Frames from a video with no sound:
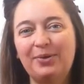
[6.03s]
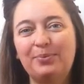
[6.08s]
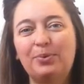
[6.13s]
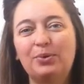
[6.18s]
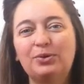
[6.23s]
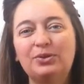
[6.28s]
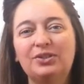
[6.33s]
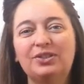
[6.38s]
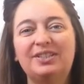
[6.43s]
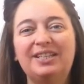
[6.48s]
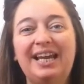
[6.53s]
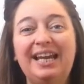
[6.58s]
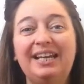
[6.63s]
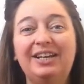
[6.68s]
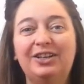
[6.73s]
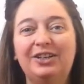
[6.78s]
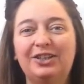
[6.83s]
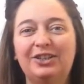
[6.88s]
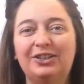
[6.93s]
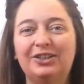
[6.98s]
I want to
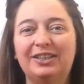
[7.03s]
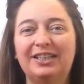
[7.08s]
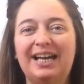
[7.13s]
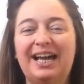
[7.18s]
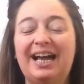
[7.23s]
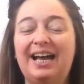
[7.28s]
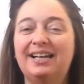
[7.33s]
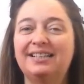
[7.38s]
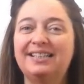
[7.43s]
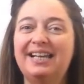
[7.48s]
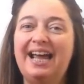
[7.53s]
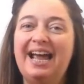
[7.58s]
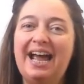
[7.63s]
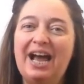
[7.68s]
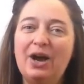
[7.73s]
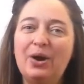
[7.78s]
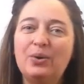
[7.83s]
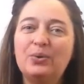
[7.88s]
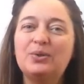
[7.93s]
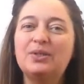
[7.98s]
take a look at
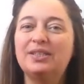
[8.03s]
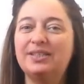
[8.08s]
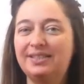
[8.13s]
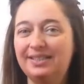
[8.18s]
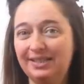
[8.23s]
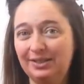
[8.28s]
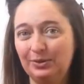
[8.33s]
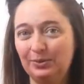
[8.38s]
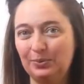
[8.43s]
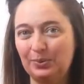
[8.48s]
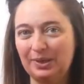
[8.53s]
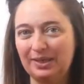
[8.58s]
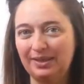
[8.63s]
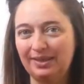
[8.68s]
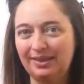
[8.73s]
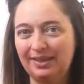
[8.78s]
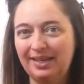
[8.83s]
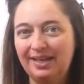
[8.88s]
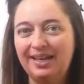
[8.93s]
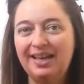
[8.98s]
how to deal
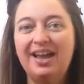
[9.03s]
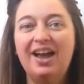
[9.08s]
with